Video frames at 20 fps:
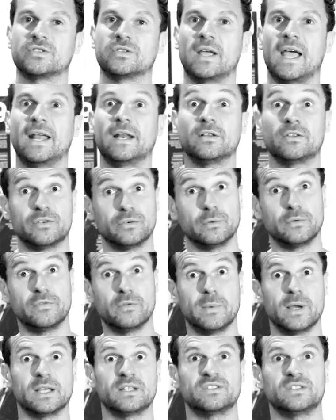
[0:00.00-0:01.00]
as editor of
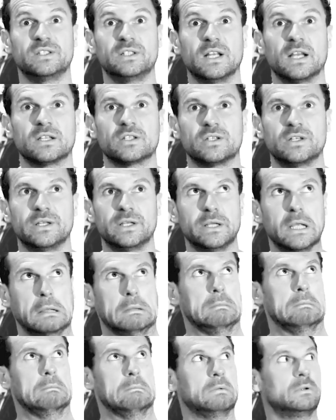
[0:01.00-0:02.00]
the magazine actually,
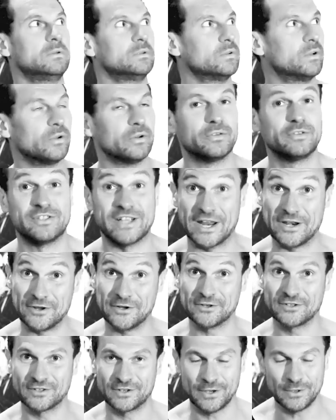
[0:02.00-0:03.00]
10
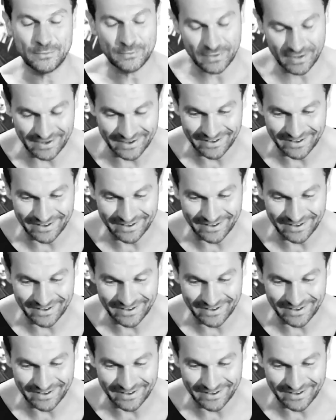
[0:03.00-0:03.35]
years ago.